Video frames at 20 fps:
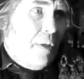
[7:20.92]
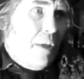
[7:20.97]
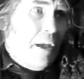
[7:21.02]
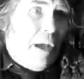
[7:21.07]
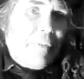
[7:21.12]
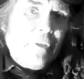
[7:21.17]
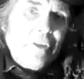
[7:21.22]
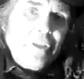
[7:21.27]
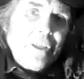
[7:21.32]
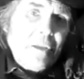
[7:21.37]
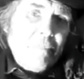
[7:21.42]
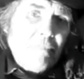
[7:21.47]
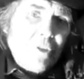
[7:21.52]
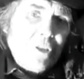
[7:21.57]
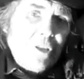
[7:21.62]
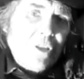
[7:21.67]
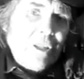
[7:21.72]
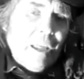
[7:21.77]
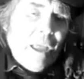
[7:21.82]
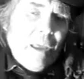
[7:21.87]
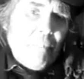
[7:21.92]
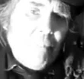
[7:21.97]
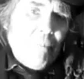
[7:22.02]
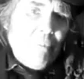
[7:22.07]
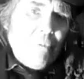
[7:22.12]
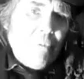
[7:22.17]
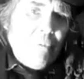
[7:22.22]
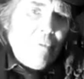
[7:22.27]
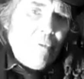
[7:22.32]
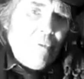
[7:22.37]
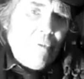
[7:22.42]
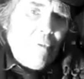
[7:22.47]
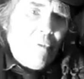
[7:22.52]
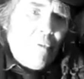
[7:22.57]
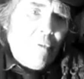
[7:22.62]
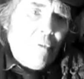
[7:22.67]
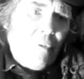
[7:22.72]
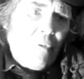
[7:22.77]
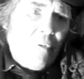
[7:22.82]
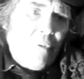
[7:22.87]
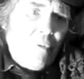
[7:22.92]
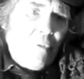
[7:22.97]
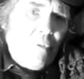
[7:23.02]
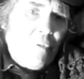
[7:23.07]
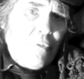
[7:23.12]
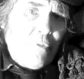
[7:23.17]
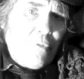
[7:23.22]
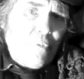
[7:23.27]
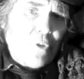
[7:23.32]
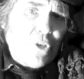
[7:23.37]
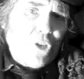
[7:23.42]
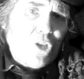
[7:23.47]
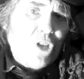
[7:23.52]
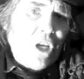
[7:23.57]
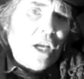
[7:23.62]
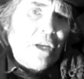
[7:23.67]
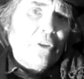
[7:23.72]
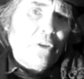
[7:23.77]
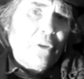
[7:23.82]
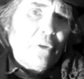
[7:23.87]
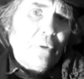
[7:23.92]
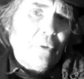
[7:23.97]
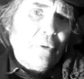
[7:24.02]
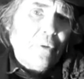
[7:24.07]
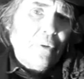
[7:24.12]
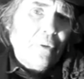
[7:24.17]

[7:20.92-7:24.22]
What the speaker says: and they seemed to step through a shadow.